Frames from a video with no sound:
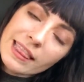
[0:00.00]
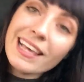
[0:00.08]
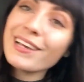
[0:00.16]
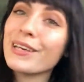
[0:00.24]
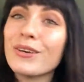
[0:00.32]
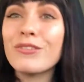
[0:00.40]

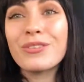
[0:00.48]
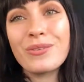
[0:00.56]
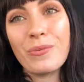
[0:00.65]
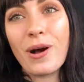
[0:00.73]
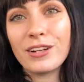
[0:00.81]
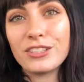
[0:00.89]
Thank you for
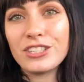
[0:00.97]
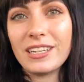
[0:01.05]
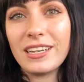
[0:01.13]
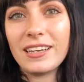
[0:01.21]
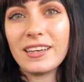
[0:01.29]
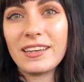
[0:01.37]

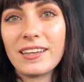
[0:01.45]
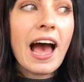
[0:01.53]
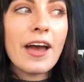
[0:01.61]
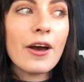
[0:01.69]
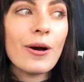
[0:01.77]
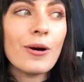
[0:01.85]
watching.
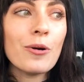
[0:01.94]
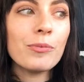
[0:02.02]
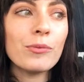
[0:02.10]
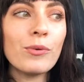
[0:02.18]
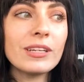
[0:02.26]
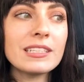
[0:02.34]
I
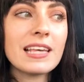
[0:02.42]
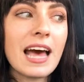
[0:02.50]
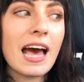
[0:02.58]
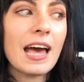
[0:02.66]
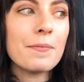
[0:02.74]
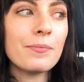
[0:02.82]
hope once
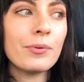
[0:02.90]
I